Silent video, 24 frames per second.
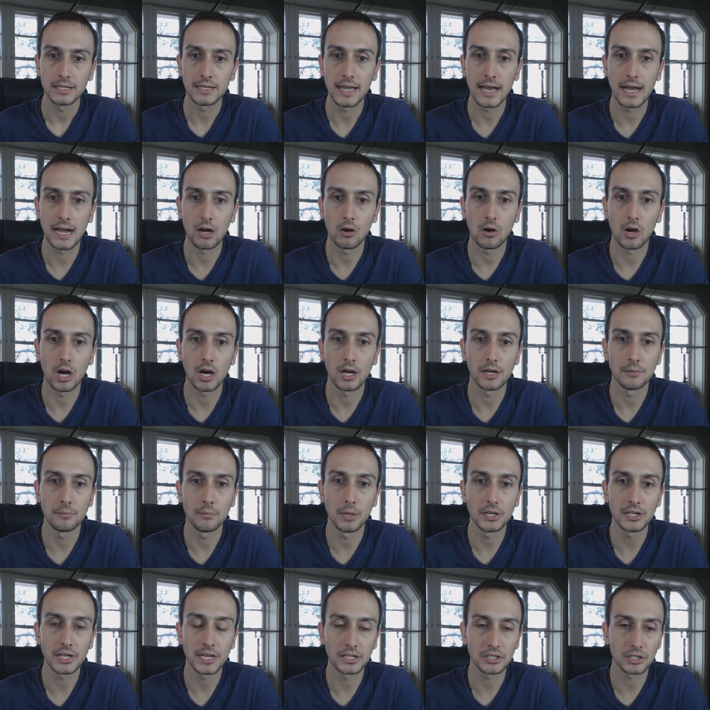Now, on
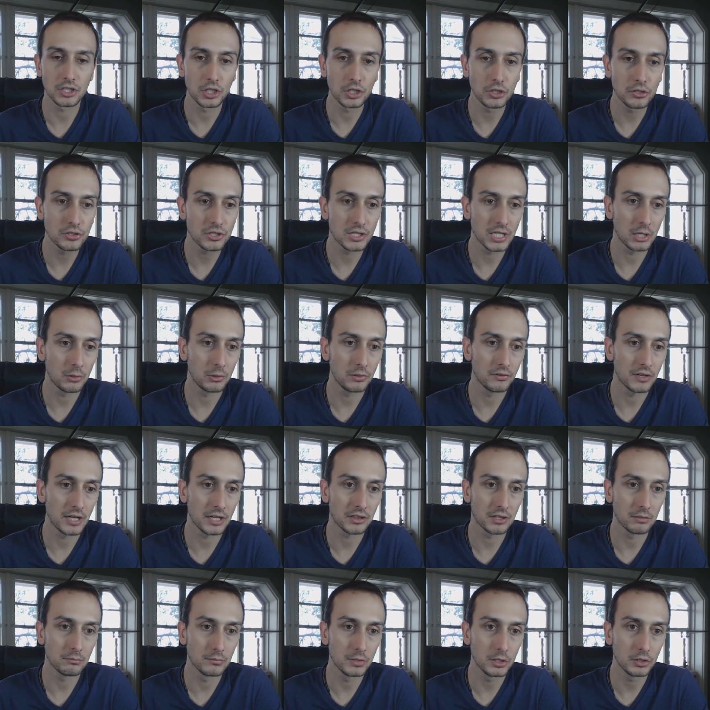Monday and Tuesday, we've
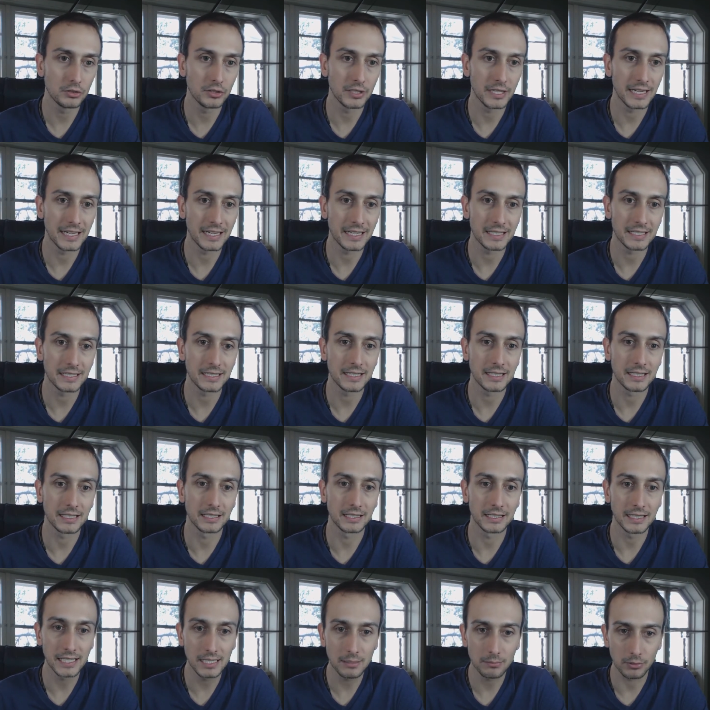got the moon in
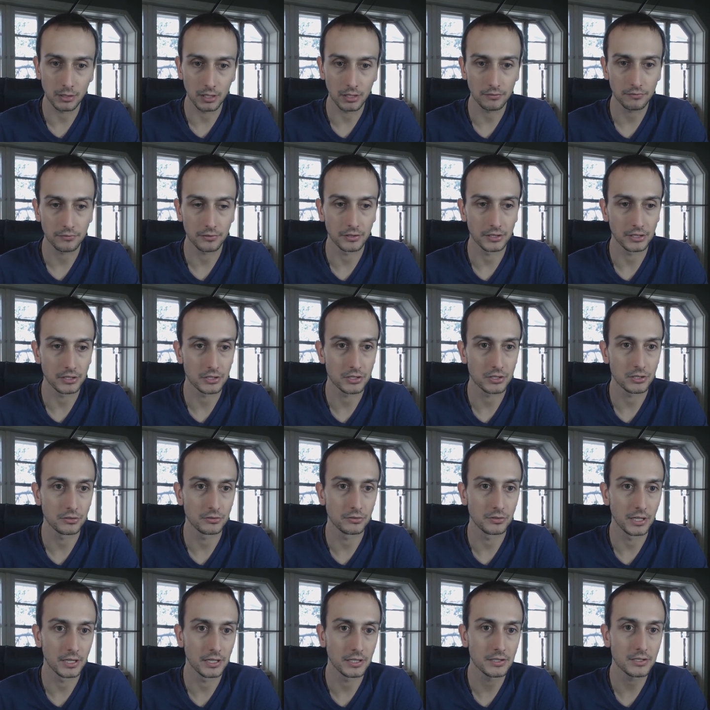Libra for these
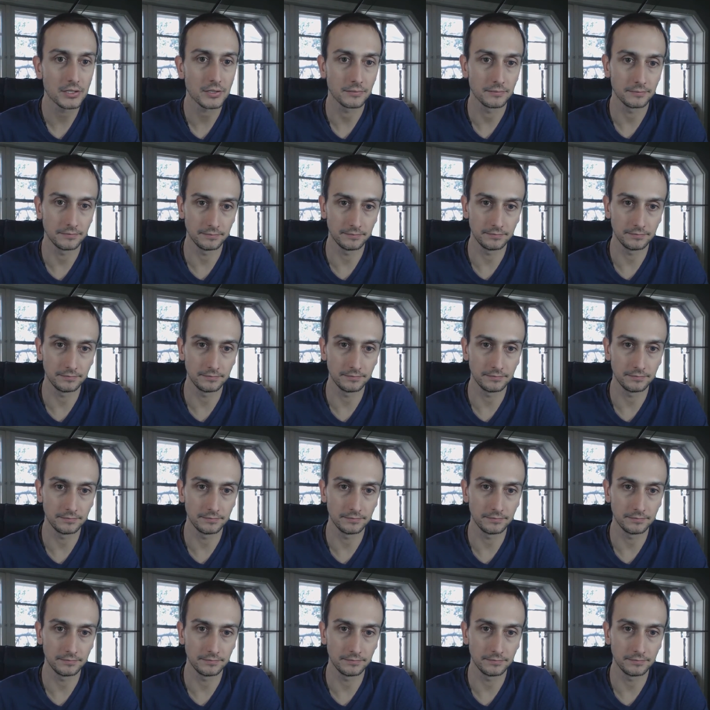two days,